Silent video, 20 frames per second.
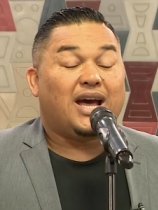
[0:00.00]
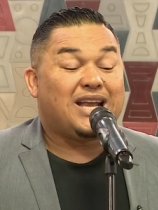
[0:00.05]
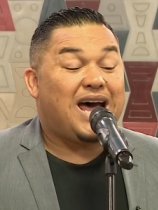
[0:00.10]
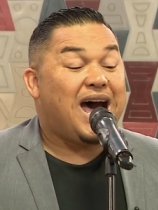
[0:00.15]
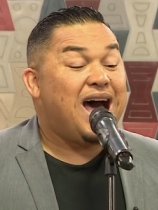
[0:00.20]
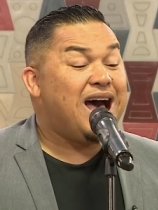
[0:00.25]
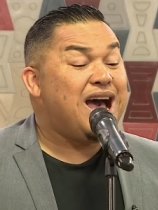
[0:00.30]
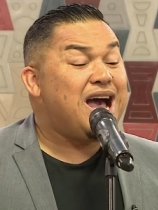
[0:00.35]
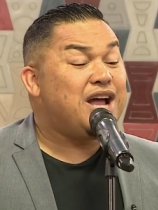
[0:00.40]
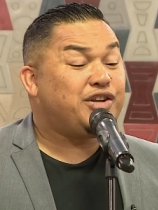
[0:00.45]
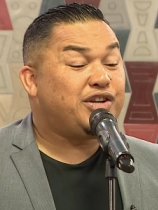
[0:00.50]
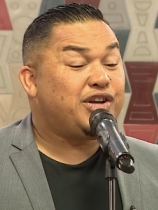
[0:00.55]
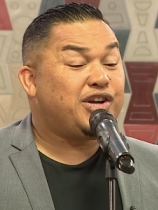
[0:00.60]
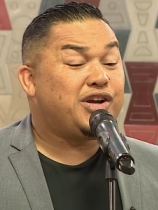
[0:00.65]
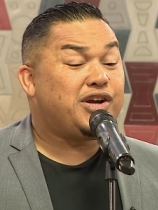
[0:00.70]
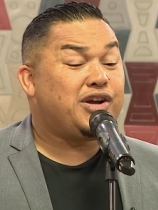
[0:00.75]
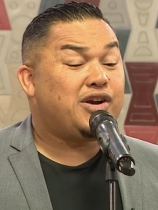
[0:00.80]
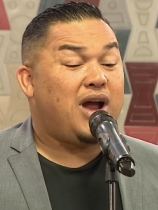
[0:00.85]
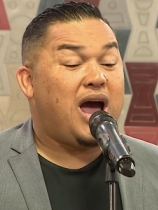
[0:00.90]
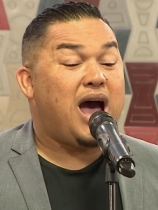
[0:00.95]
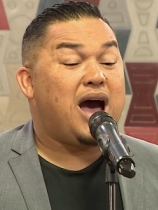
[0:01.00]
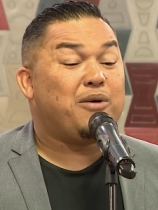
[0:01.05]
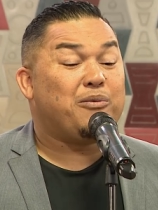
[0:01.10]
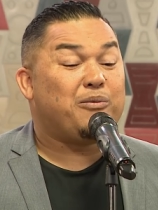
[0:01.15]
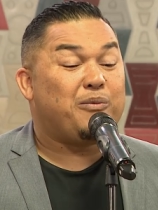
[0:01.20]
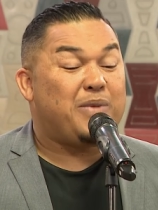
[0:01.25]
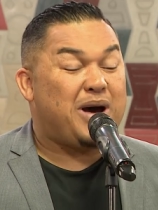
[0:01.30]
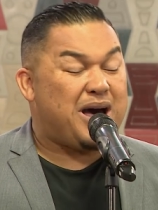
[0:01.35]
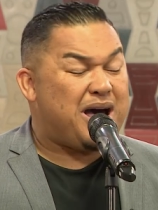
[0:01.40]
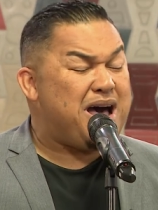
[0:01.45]
and I'd hear how
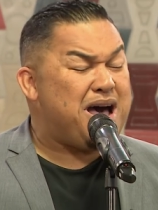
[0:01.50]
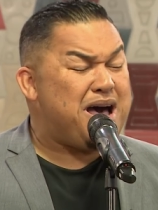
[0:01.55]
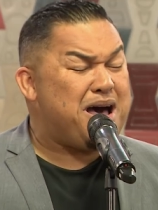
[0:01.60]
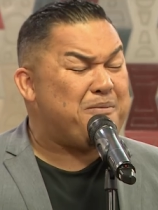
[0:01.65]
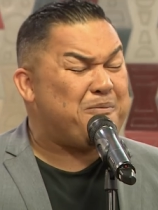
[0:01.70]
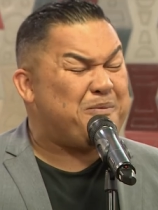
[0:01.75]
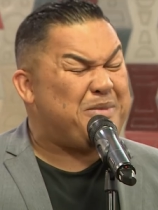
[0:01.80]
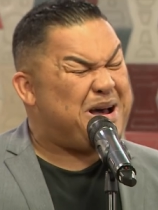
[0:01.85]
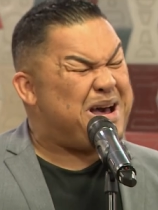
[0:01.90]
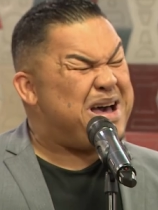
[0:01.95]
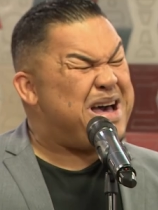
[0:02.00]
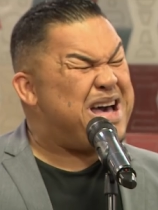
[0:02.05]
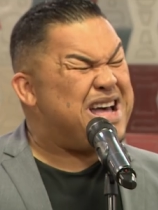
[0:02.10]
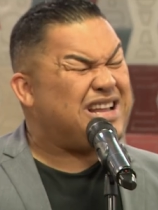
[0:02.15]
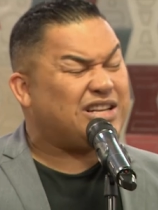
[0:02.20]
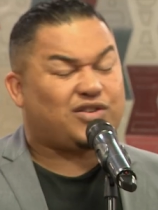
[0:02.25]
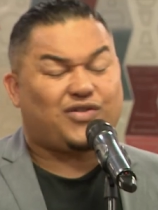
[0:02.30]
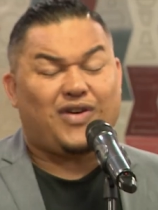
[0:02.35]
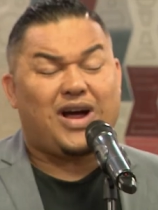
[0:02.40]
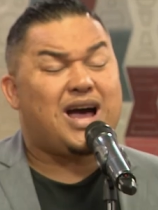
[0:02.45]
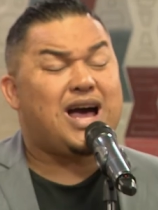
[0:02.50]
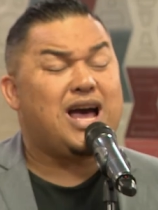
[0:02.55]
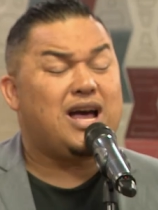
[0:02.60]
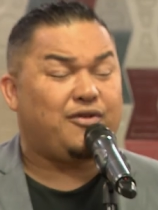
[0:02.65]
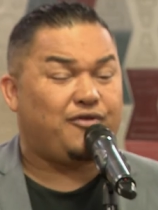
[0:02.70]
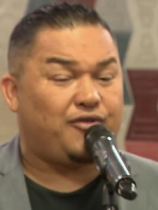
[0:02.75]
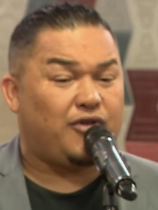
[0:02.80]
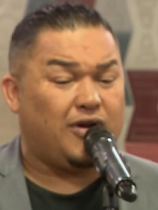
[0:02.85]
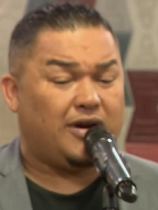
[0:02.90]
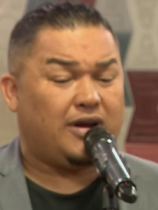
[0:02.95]
mama
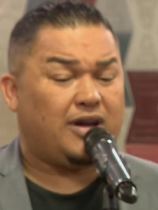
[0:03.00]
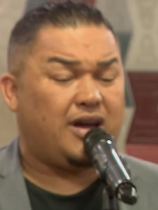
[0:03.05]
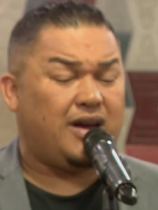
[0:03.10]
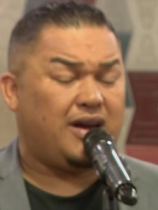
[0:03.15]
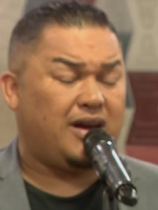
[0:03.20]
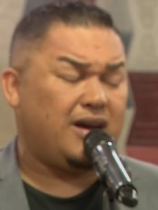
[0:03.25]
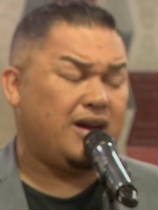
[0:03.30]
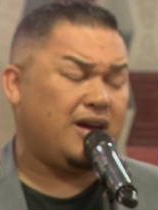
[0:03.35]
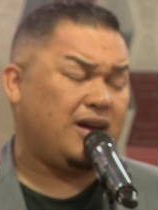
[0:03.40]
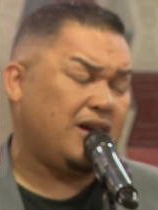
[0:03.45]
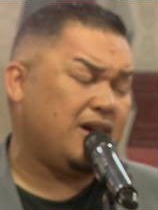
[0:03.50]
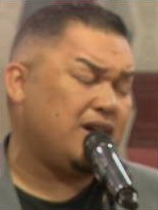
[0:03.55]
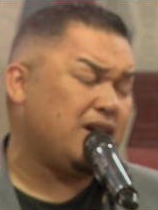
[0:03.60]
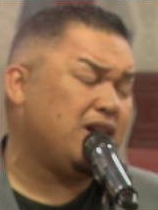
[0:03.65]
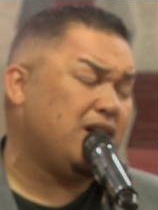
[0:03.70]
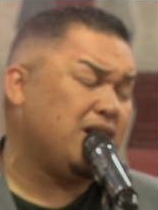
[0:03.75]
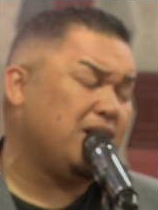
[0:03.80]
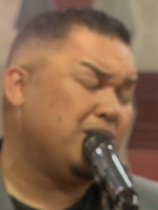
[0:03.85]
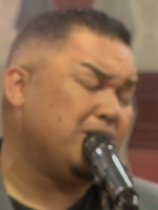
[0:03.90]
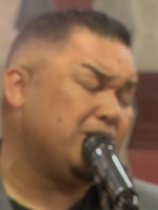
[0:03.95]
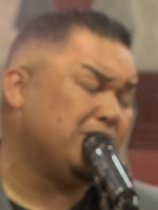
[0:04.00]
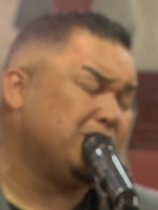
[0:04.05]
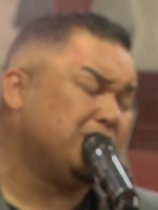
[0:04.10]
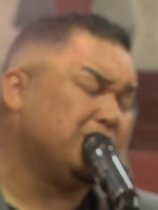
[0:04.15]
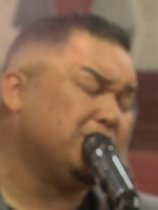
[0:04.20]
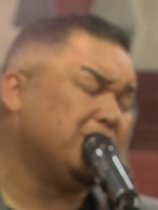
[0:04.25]
cried for him.